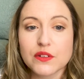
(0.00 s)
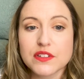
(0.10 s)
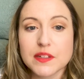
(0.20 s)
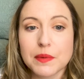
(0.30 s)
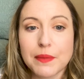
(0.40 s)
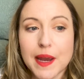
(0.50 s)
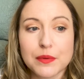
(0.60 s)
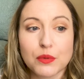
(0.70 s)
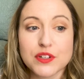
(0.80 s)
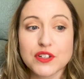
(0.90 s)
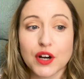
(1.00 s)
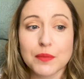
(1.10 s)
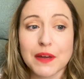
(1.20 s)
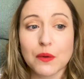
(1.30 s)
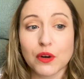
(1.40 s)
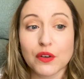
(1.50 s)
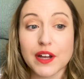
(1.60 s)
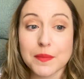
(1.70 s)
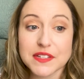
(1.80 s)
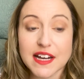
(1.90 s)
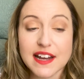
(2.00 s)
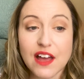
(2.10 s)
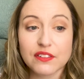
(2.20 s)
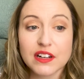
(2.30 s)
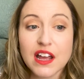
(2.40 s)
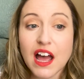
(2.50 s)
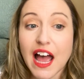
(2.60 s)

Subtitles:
little slip of paper would turn my world upside down?